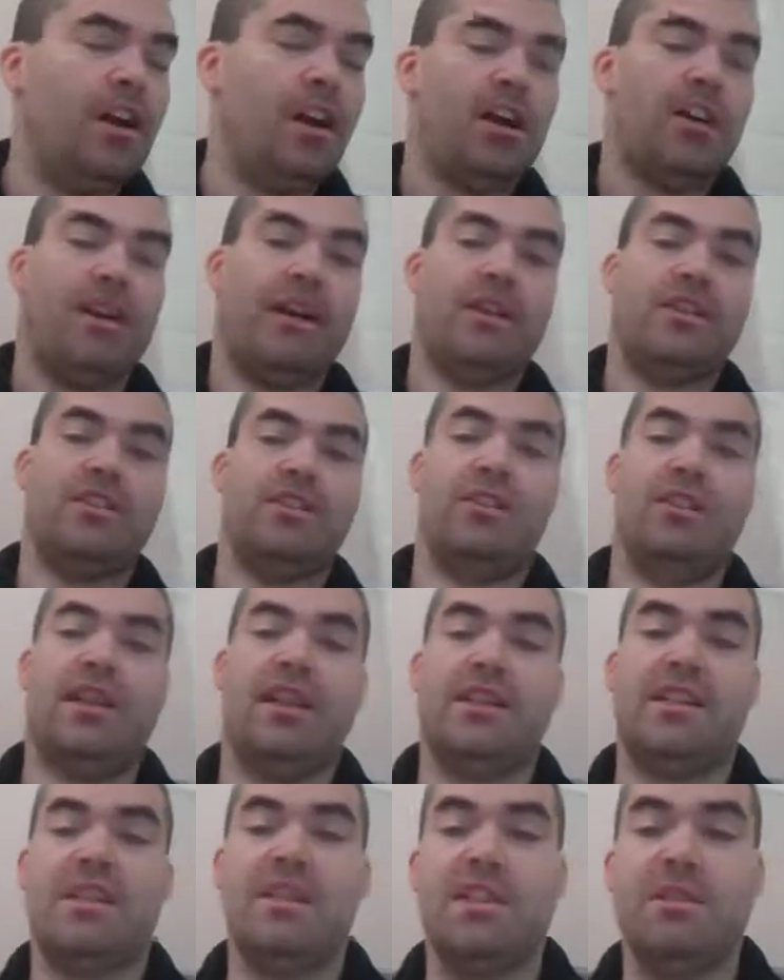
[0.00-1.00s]
All right, so the
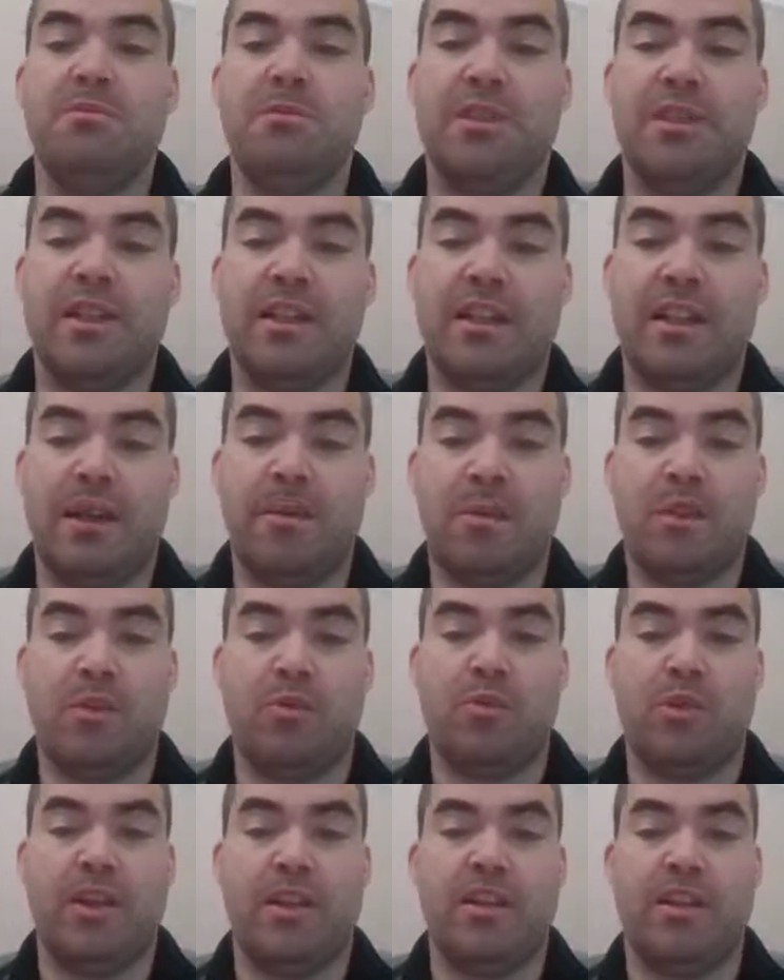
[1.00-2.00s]
accessibility types
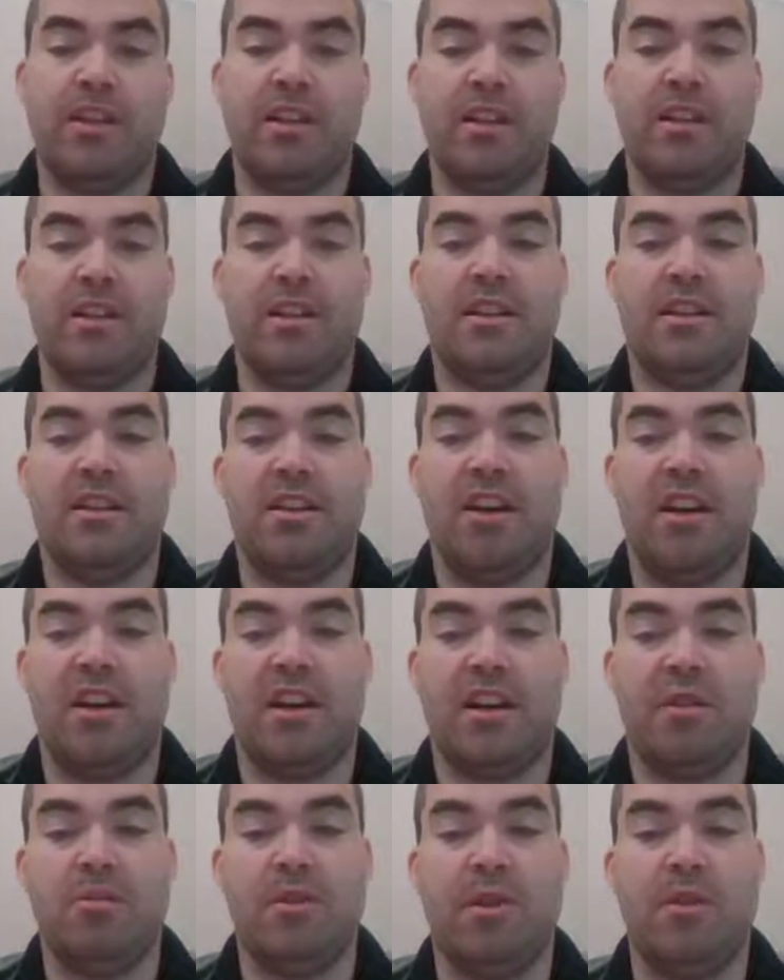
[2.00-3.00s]
that we are going to
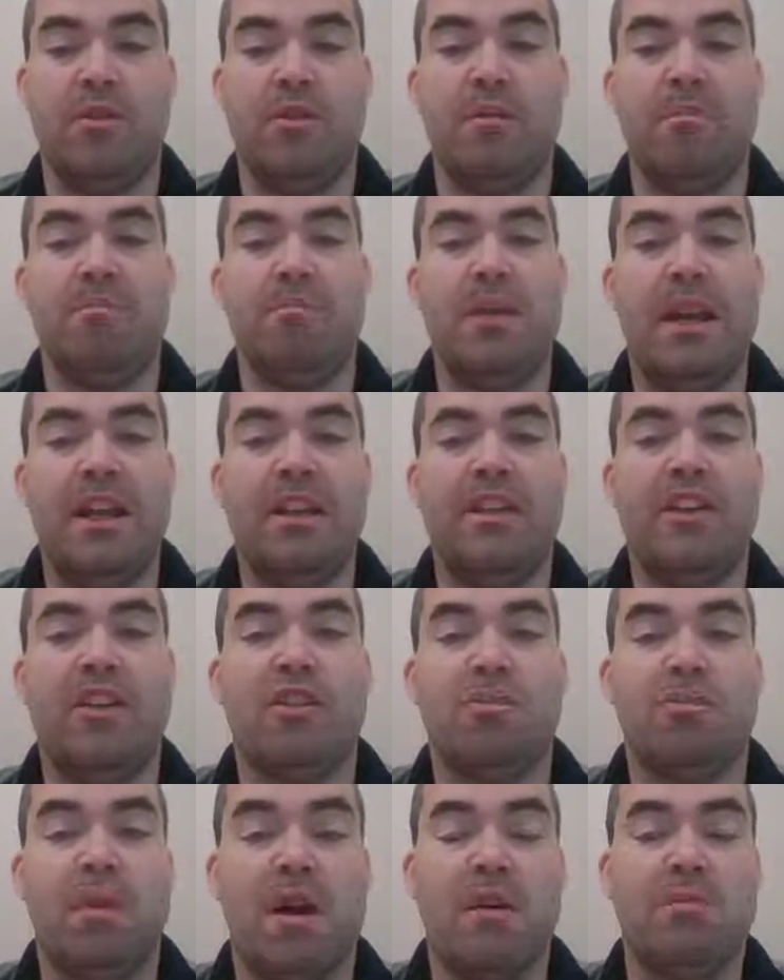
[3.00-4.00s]
talk about mainly
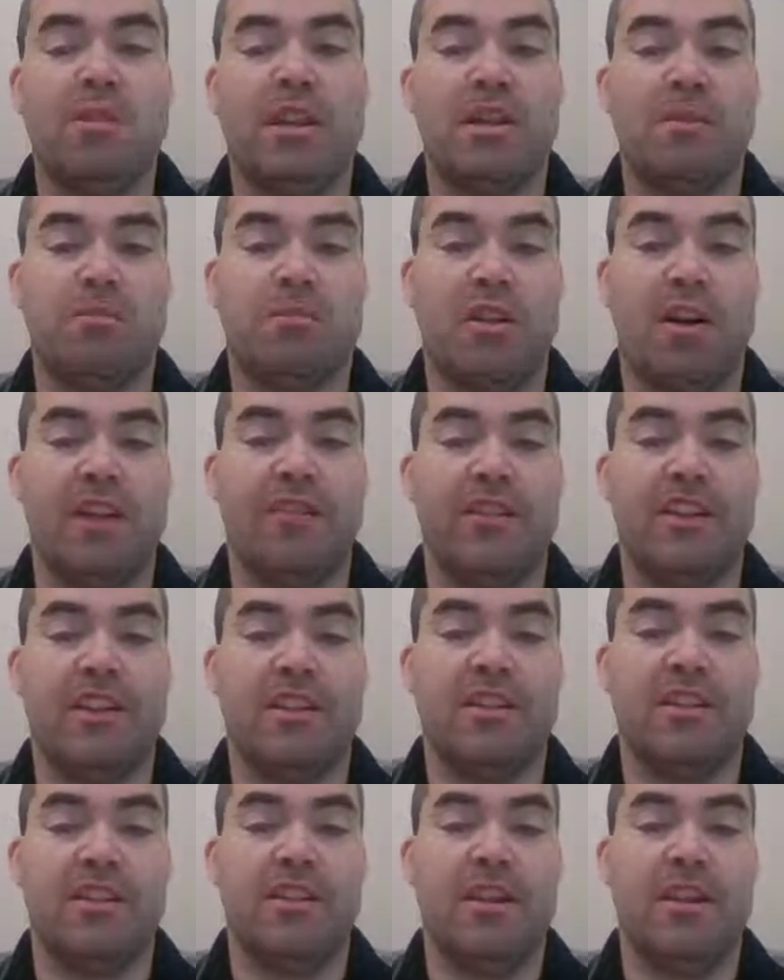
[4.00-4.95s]
are public and private.